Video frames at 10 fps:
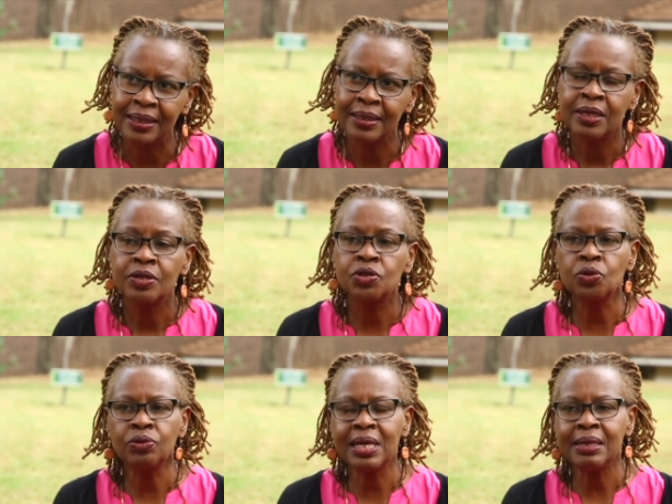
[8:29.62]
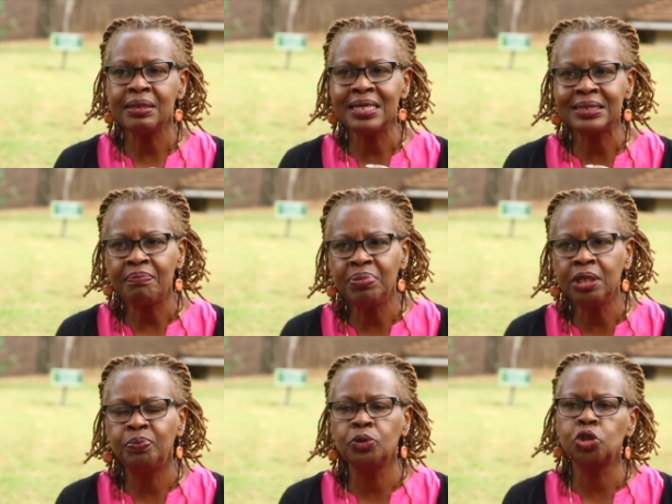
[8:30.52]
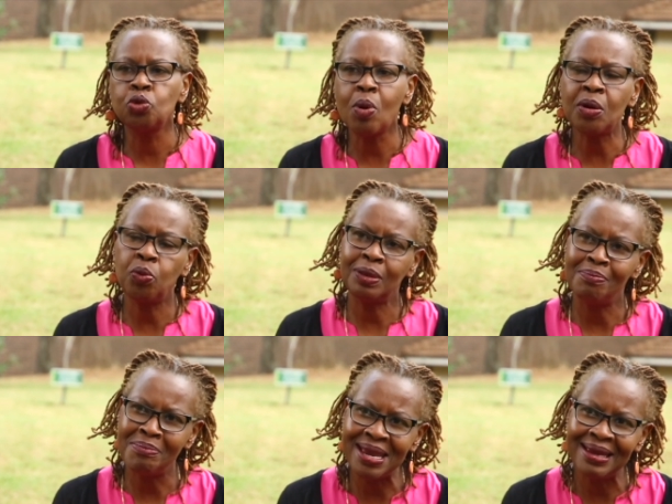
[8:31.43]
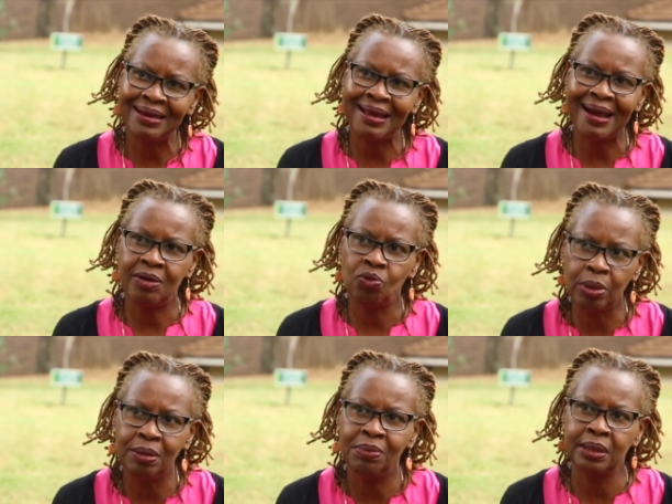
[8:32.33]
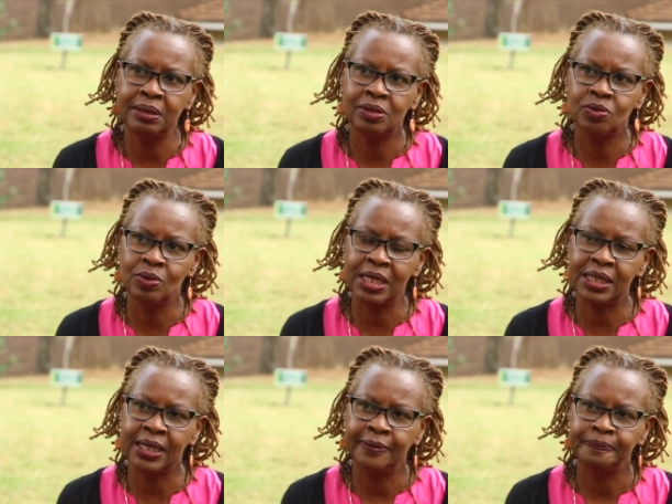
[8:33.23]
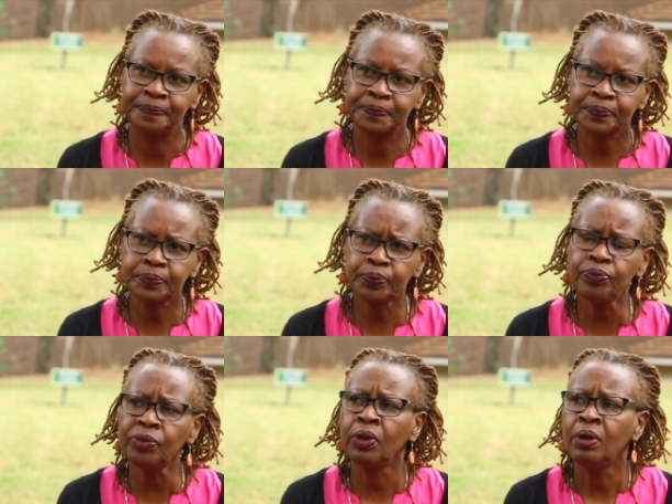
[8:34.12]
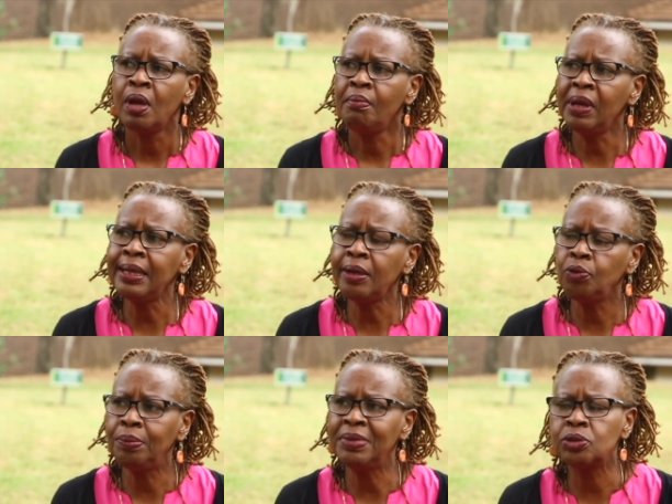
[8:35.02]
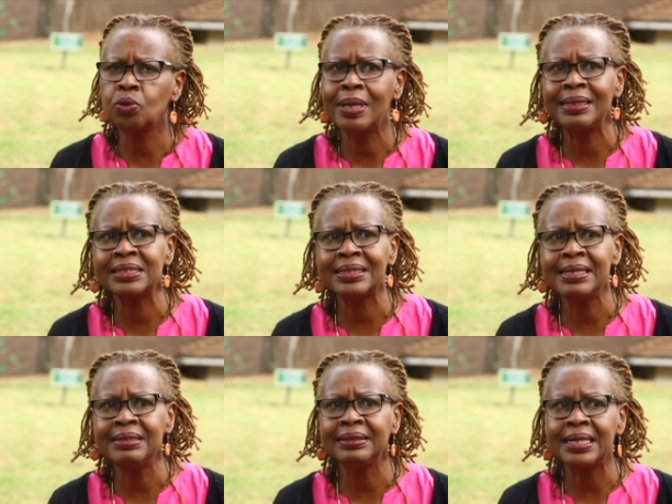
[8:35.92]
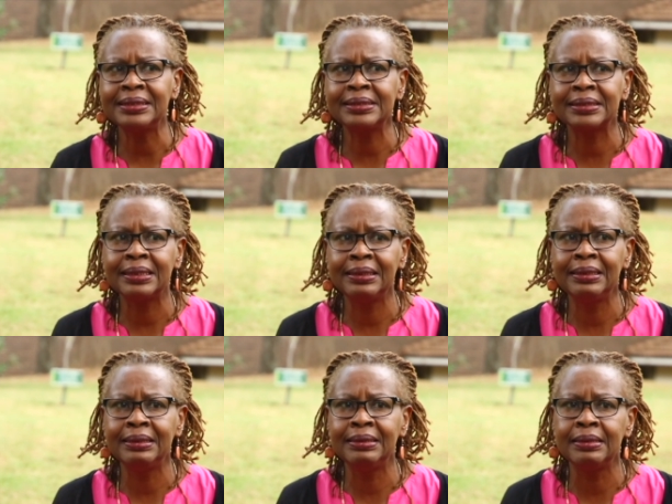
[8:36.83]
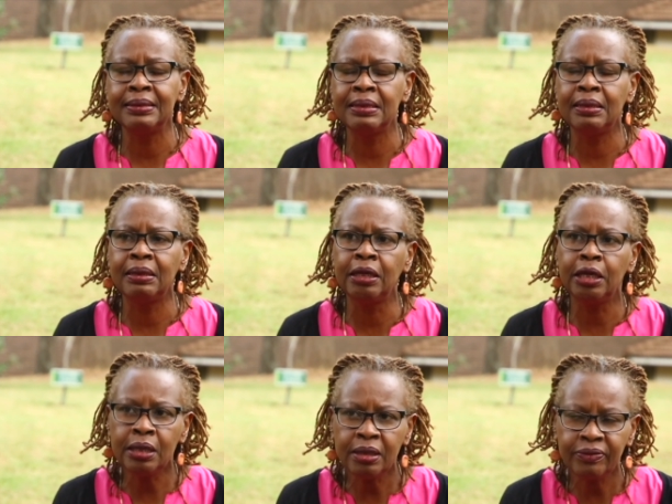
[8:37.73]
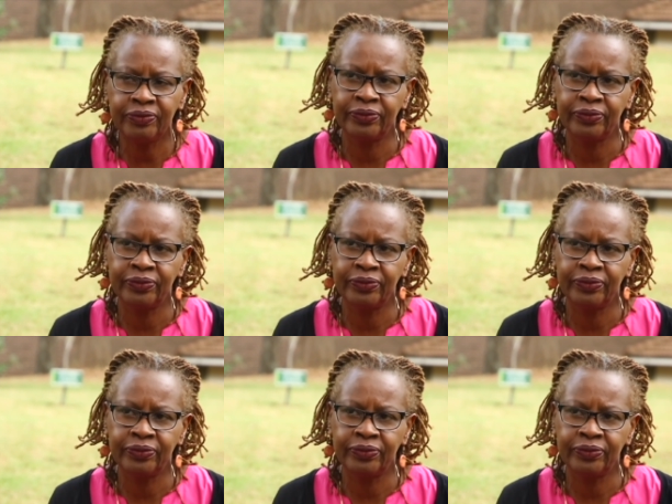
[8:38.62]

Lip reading: So there's a big push to work with men and women together. Men and women to understand that if